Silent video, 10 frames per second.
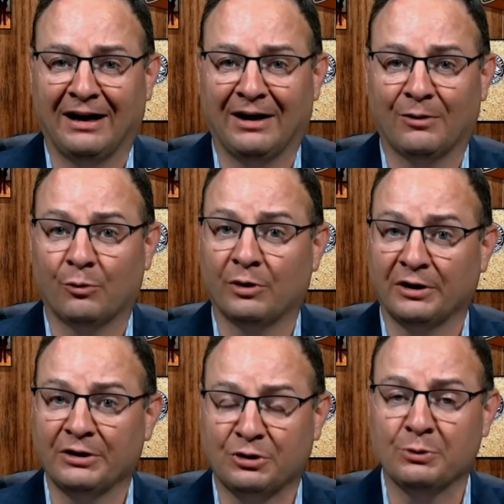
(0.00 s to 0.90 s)

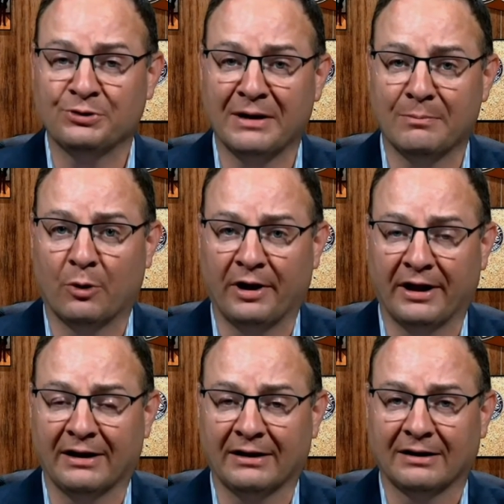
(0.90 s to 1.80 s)
really Tuesday morning
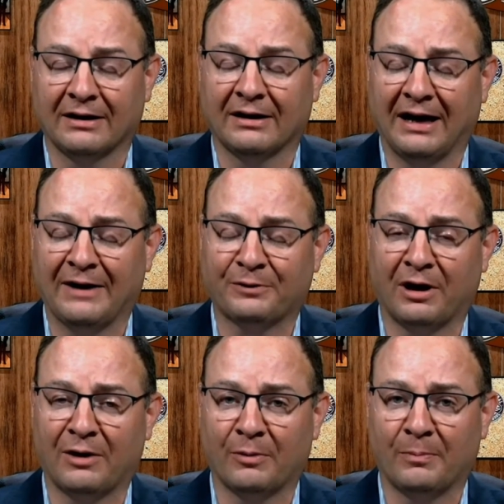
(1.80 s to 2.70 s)
after
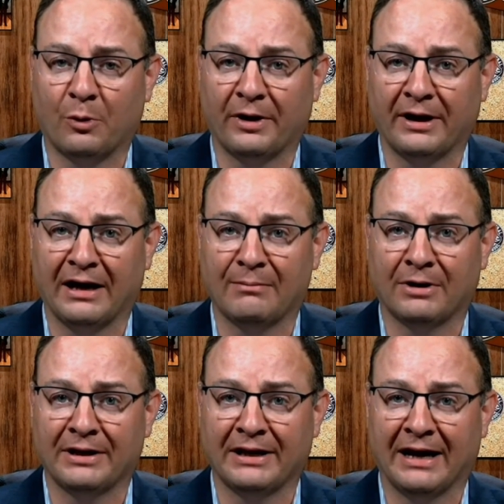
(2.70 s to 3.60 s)
our reporting on
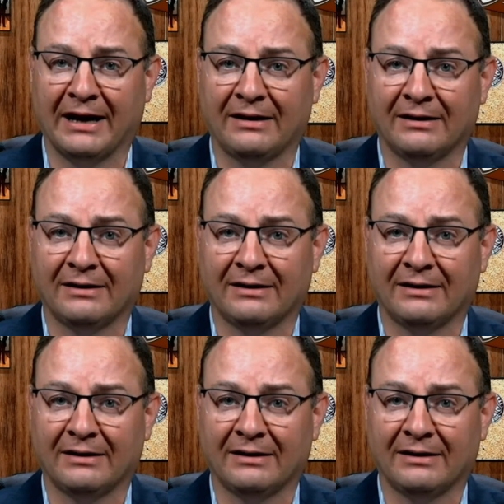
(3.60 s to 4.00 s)
Monday night